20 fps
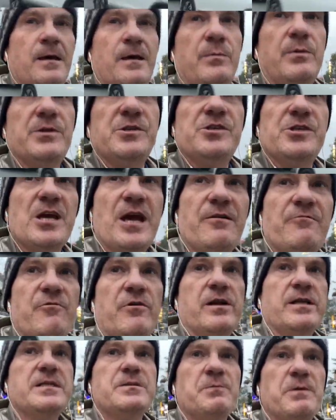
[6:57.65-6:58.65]
But
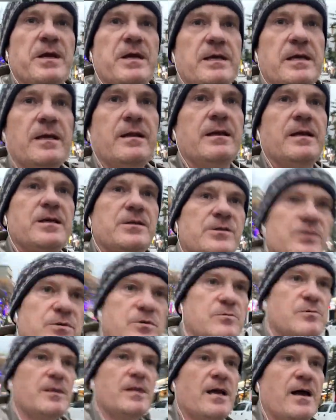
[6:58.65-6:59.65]
generally speaking, the
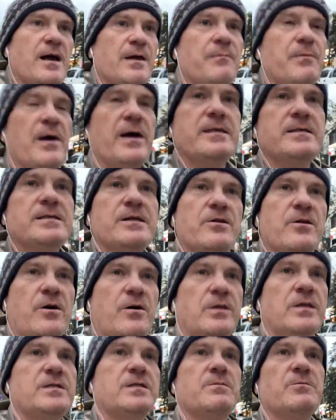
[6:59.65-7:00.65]
issues with the iPads are
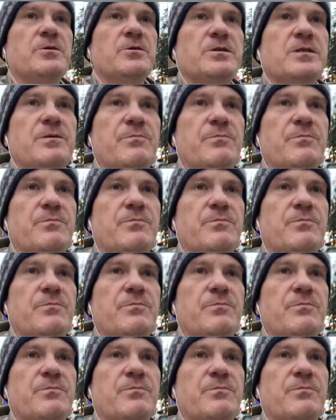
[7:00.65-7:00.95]
not so much the